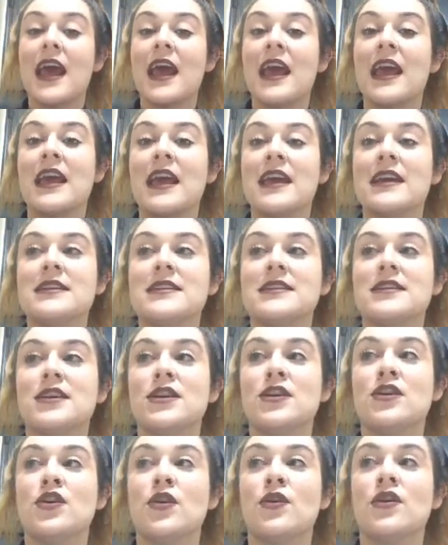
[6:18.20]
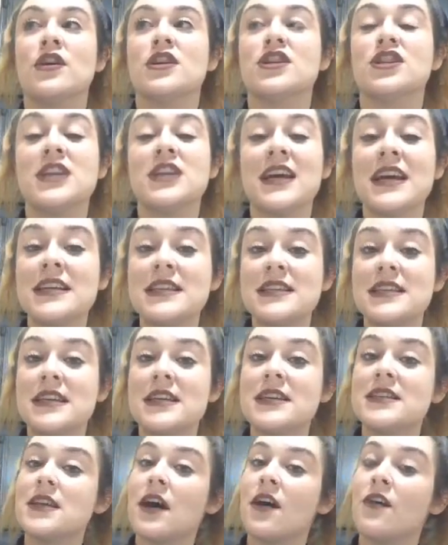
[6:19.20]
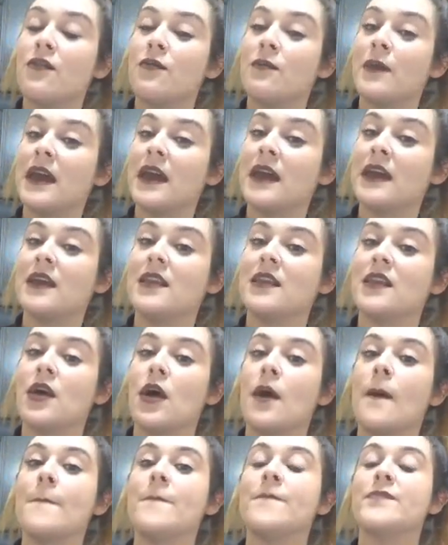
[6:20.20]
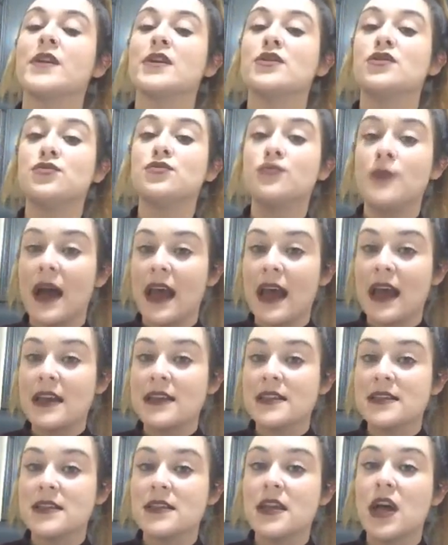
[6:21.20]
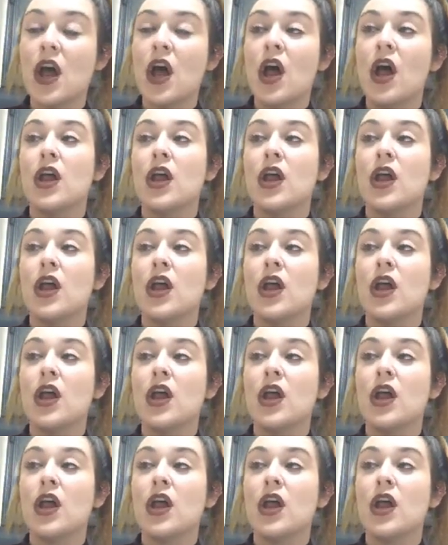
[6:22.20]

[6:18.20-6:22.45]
And your chances of making them twice